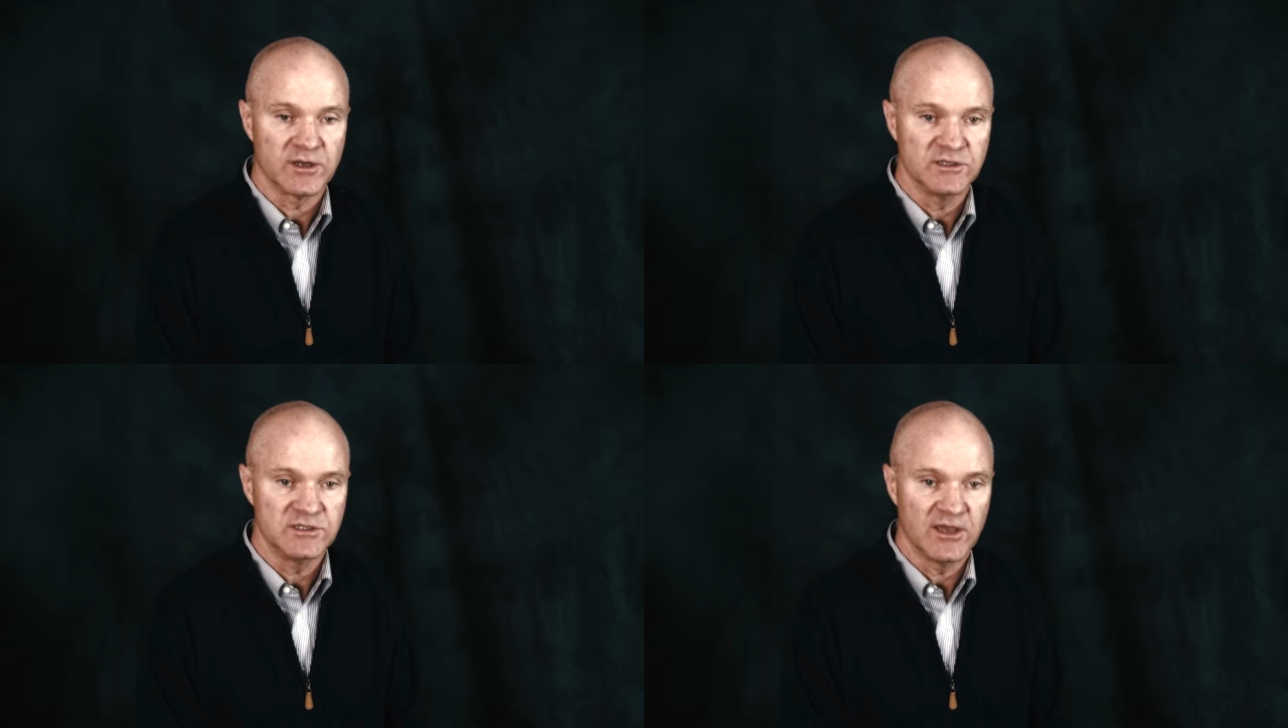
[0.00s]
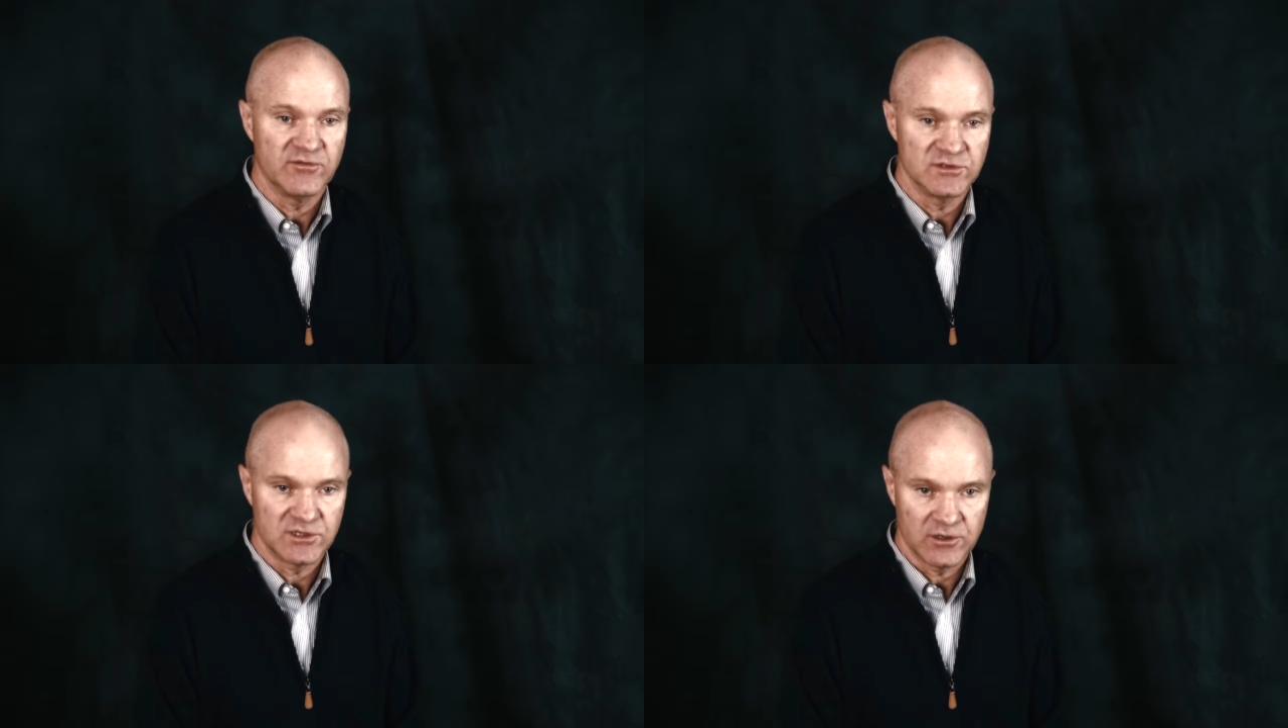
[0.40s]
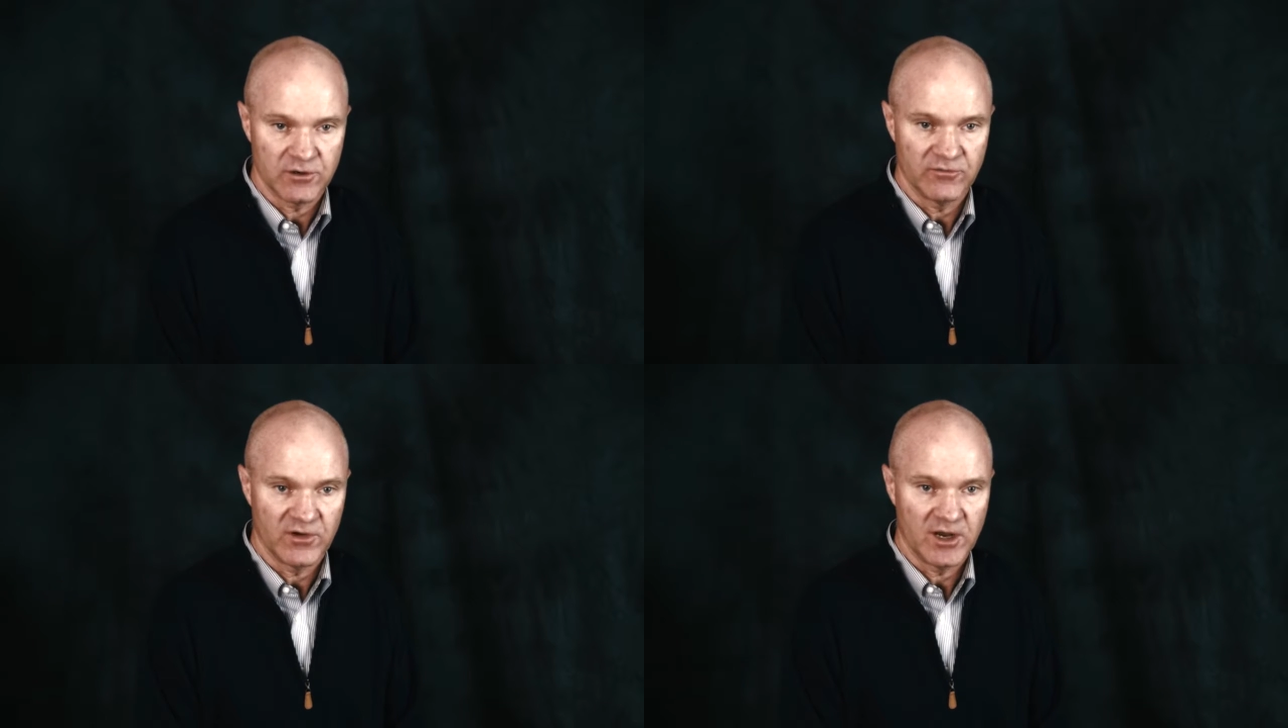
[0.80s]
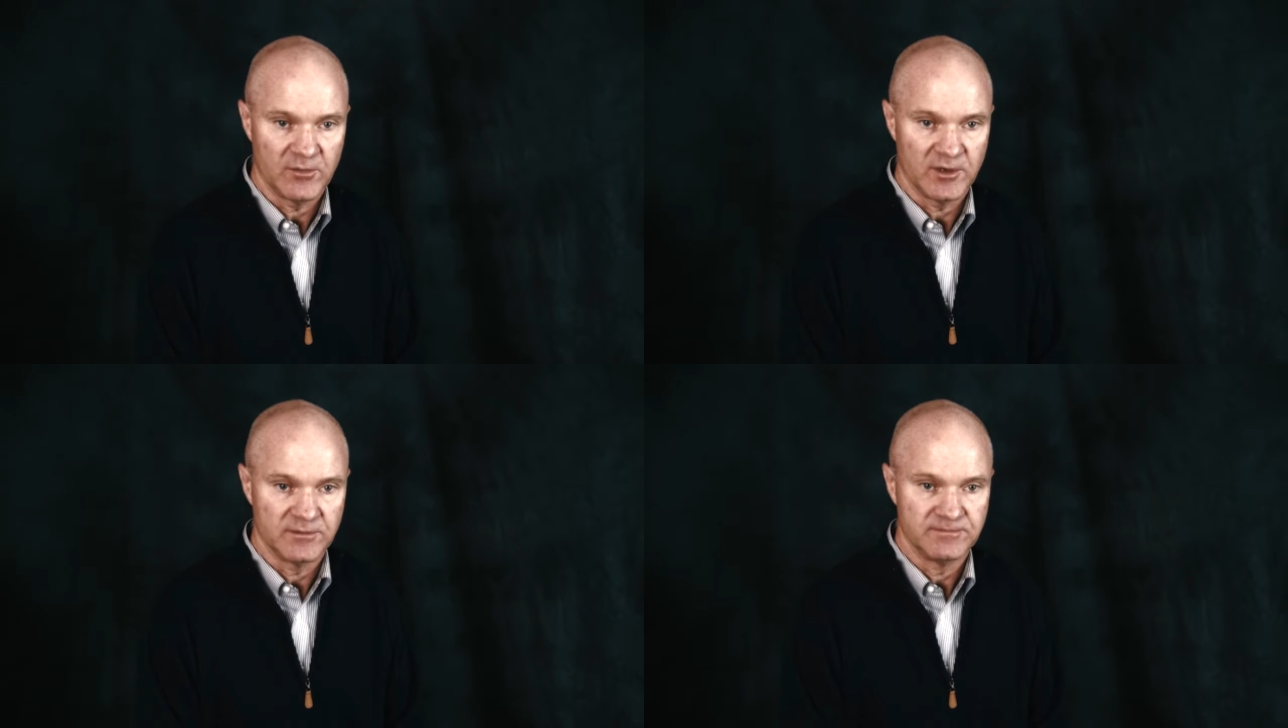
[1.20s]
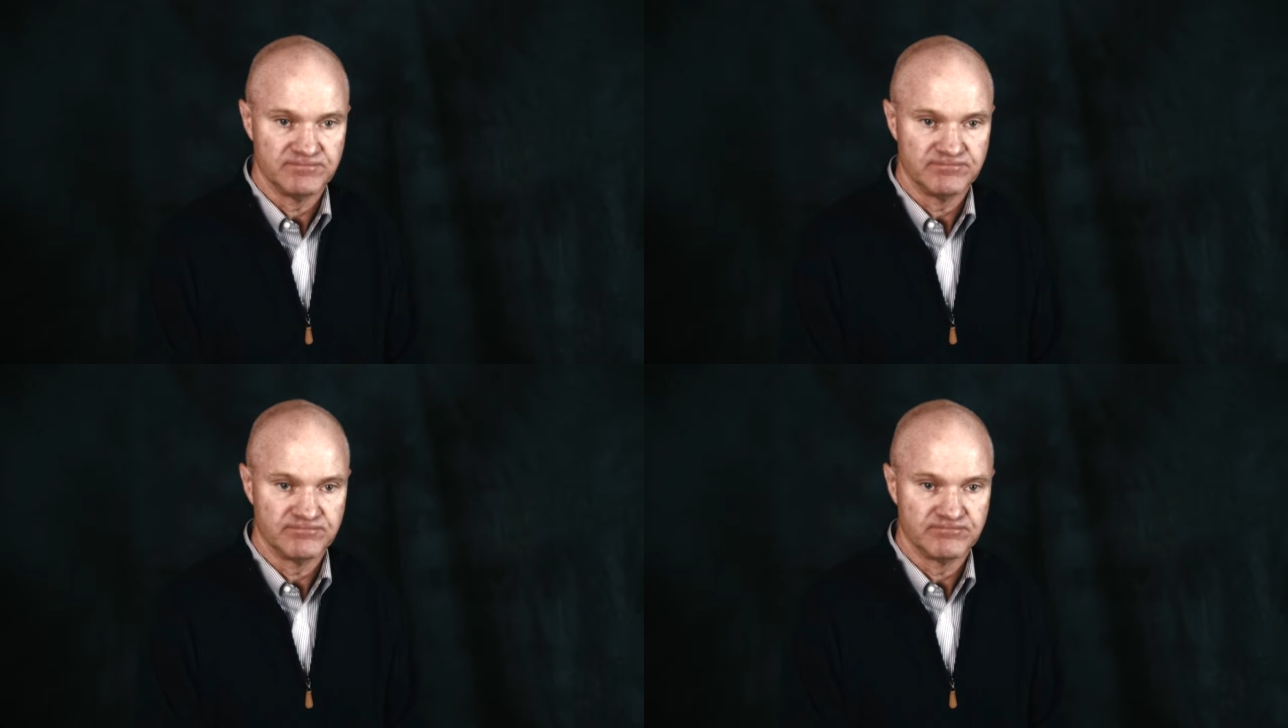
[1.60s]
in a safe and secure environment.
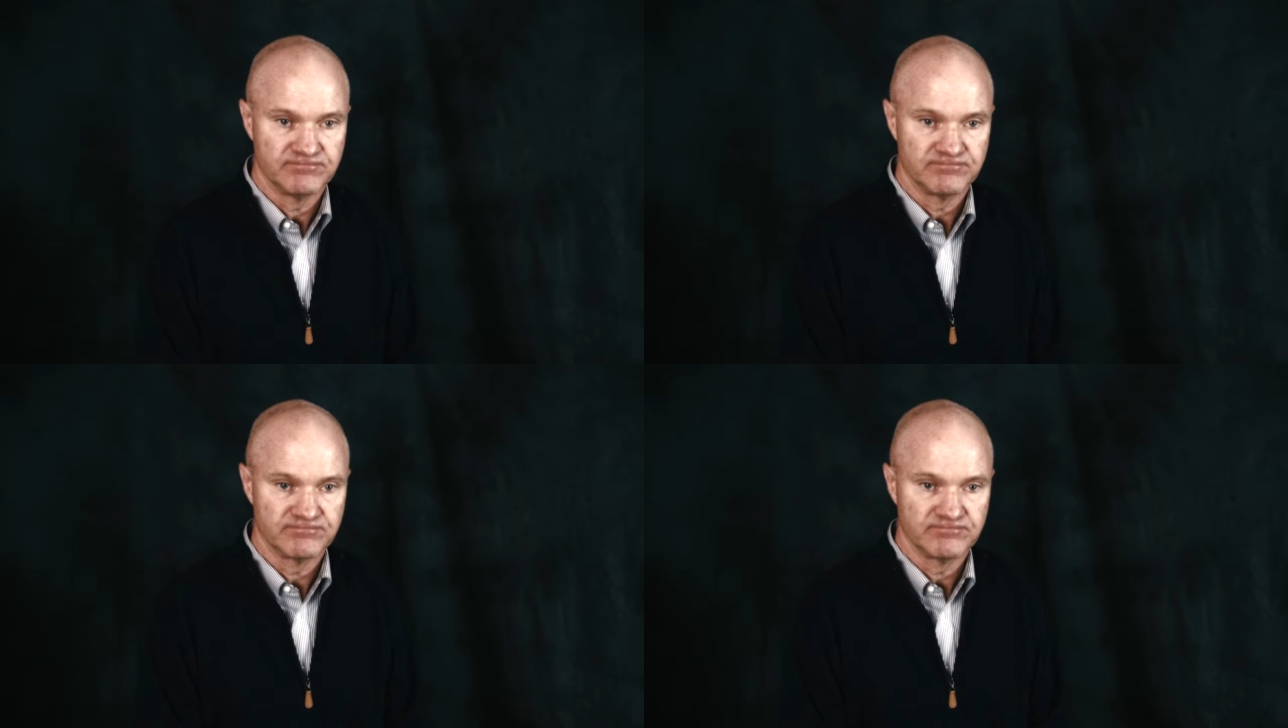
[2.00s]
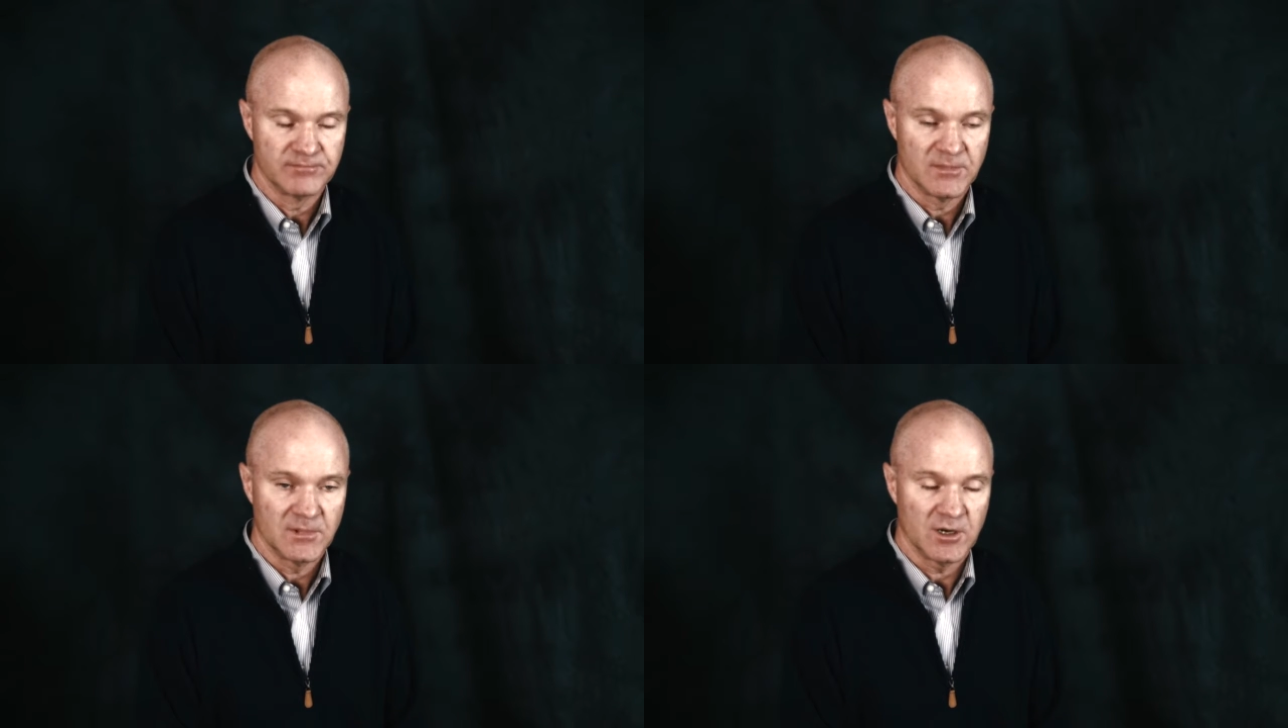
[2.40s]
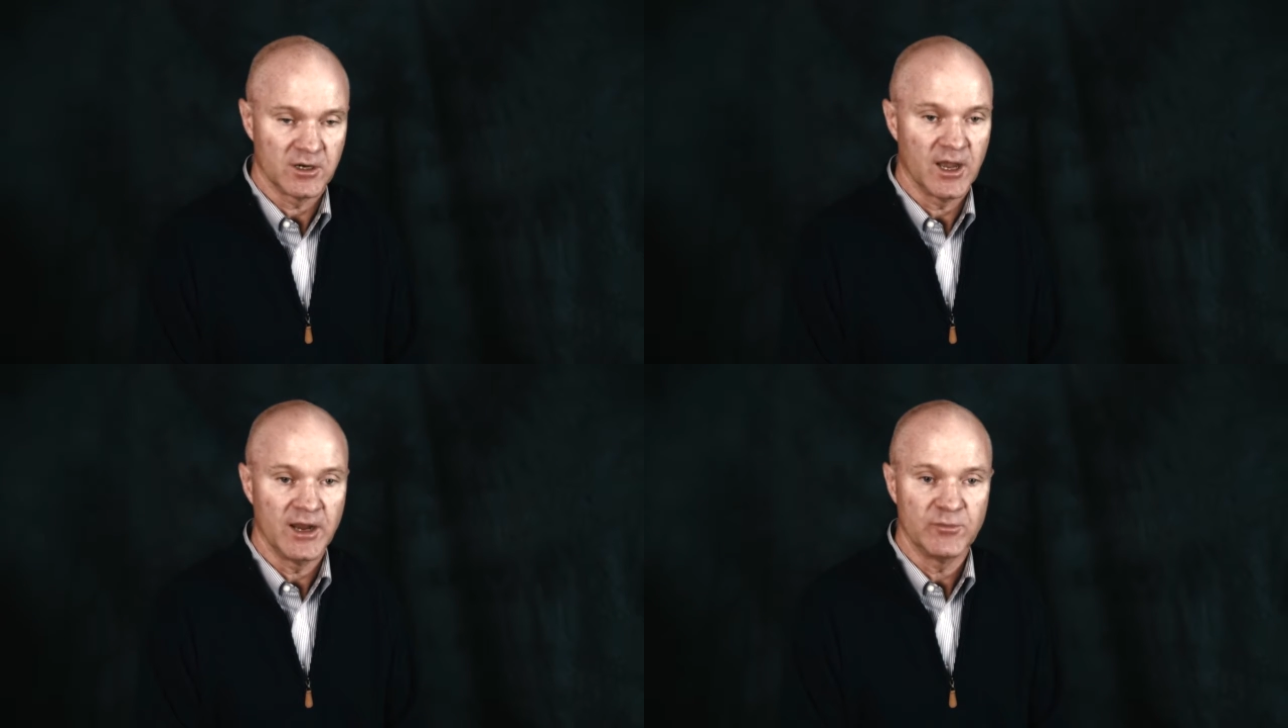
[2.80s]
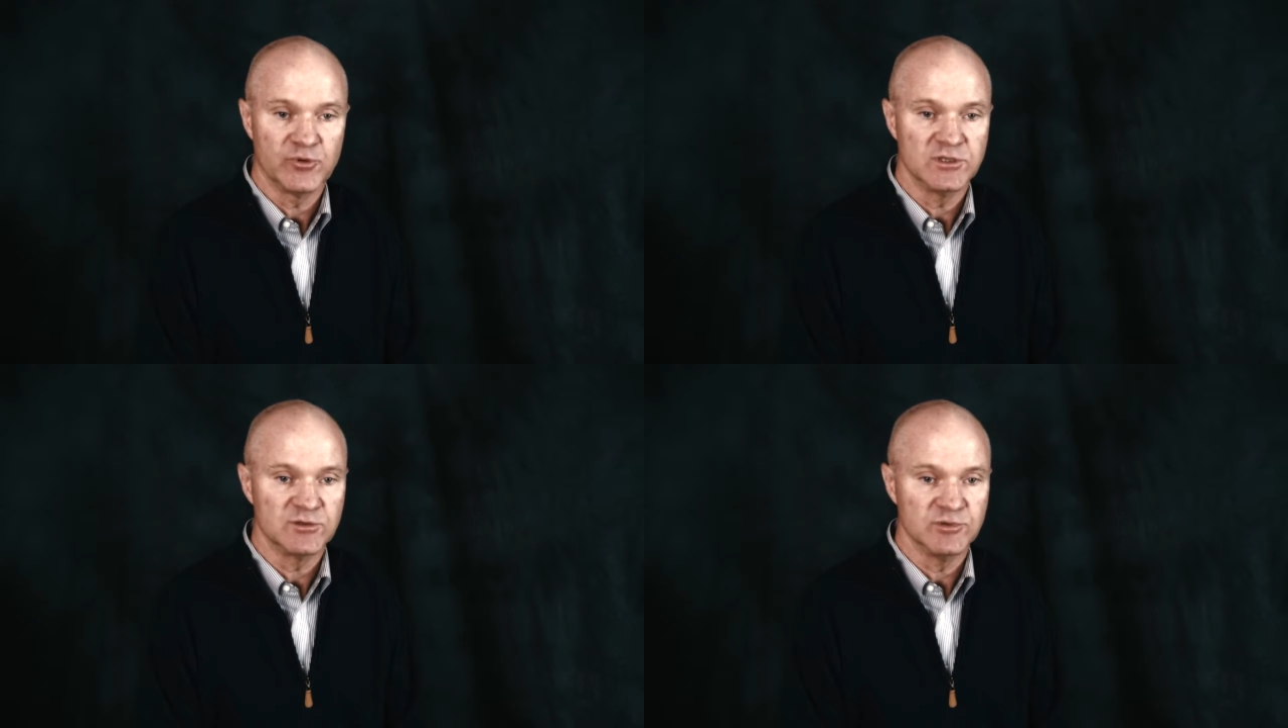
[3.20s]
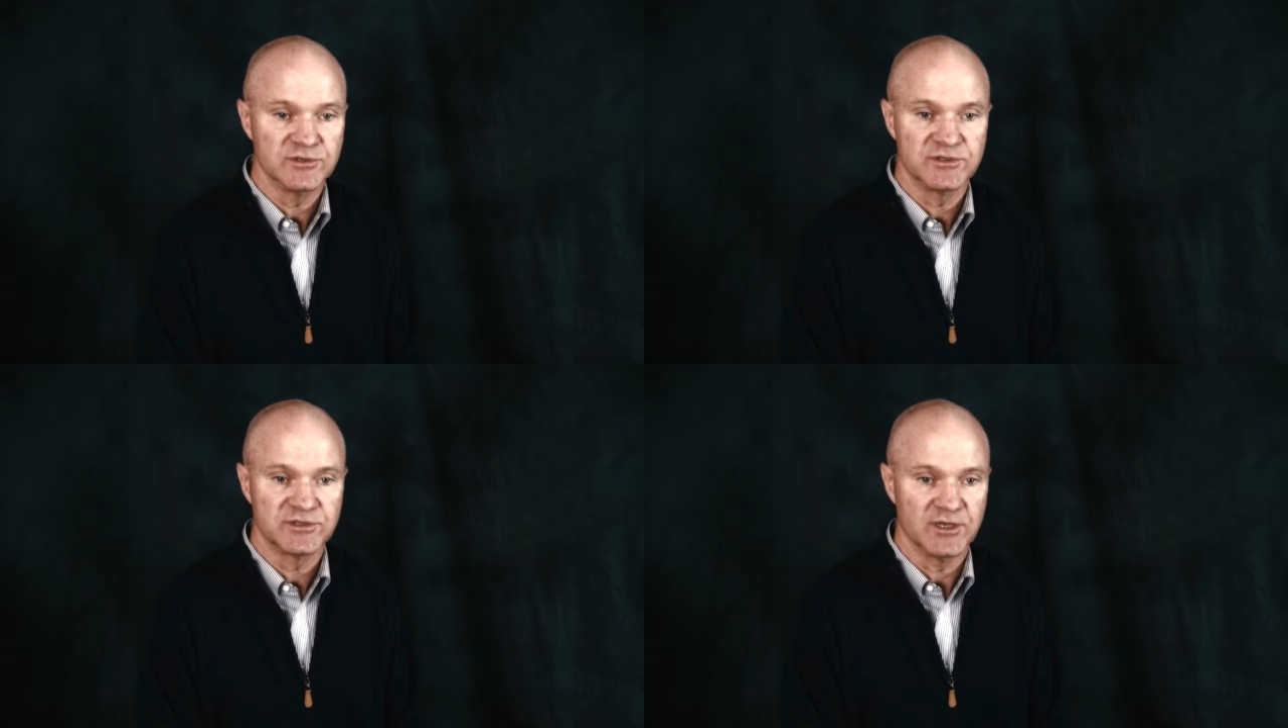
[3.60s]
Our guiding
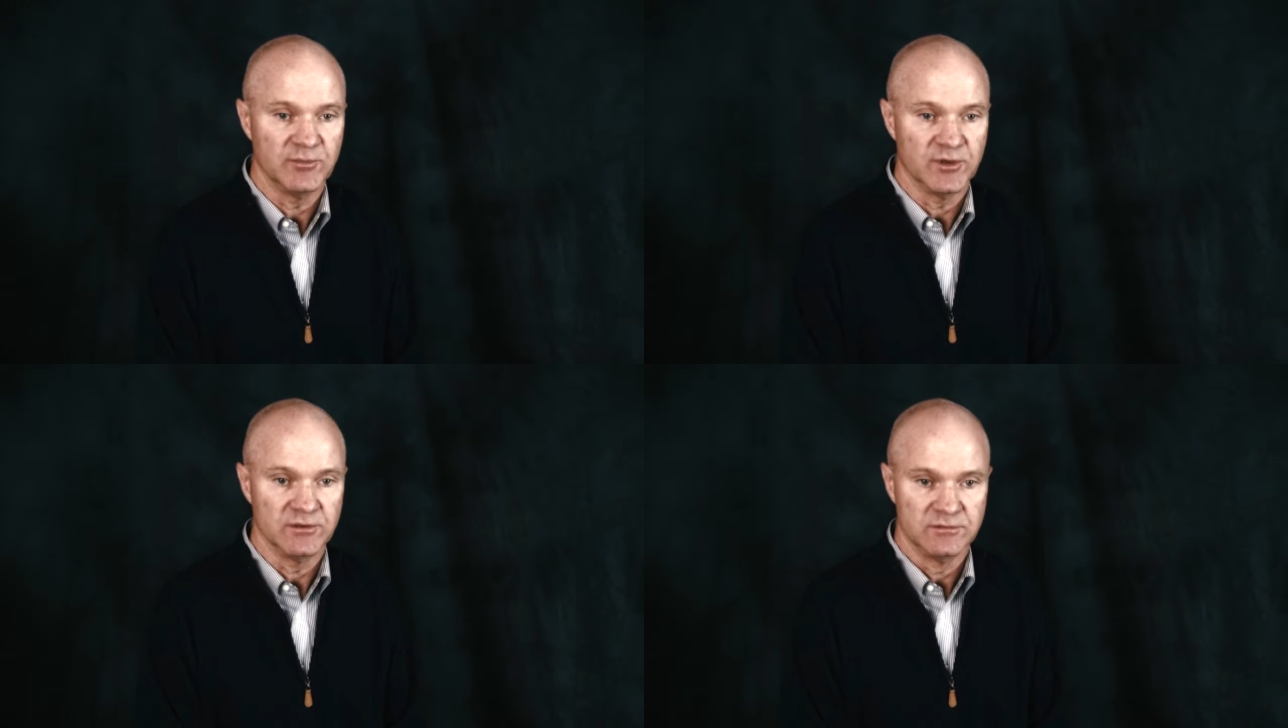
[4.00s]
principles are simple.